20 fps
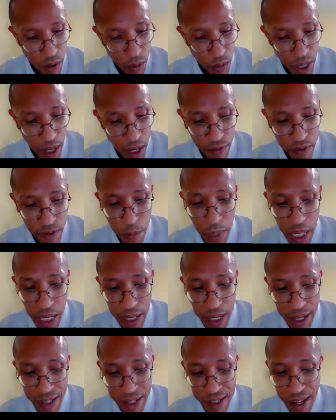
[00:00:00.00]
We have
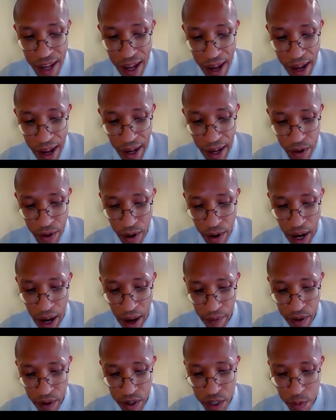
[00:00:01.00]
demand as high or
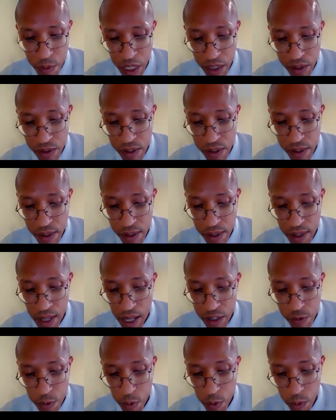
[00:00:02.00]
average because
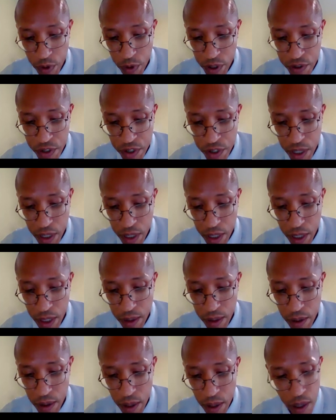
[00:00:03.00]
that's what we're interested
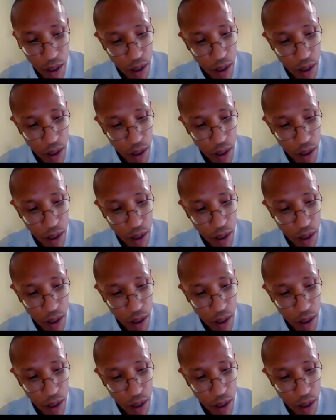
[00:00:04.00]
in.